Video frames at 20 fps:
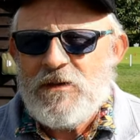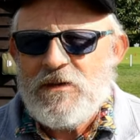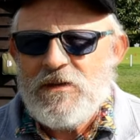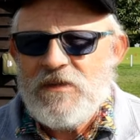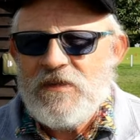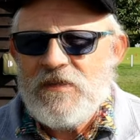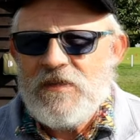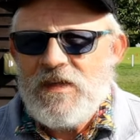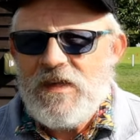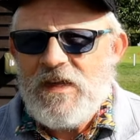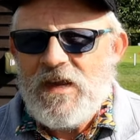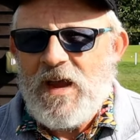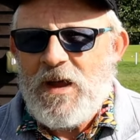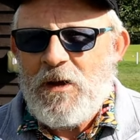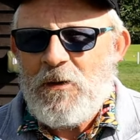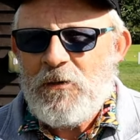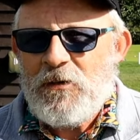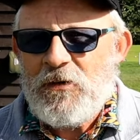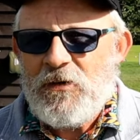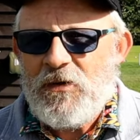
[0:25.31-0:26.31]
Just see
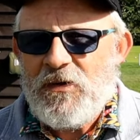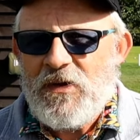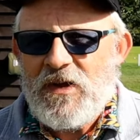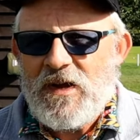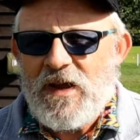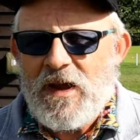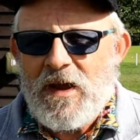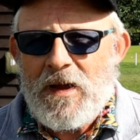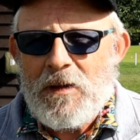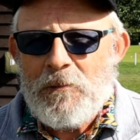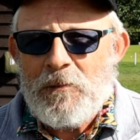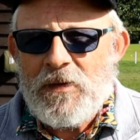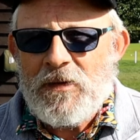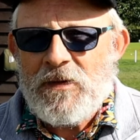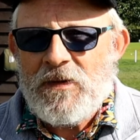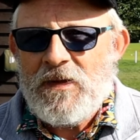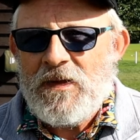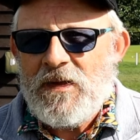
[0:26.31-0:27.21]
how good I am